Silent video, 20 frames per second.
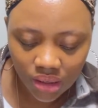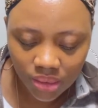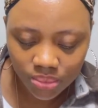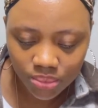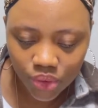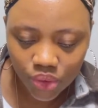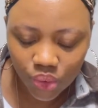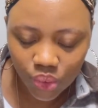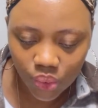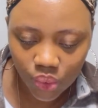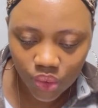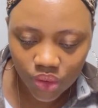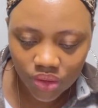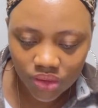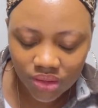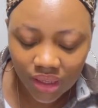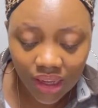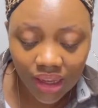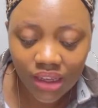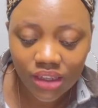
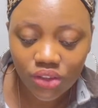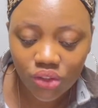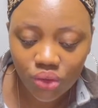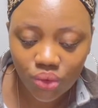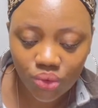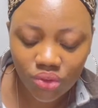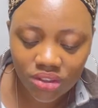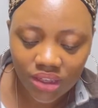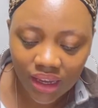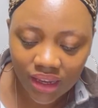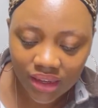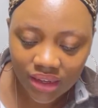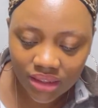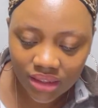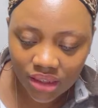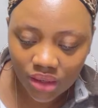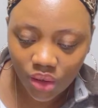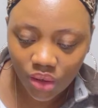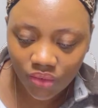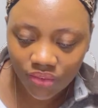because I had to sign
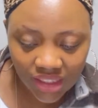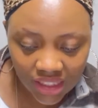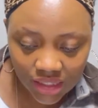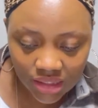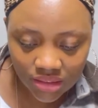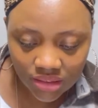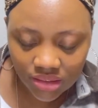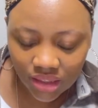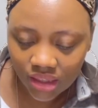a lot of things.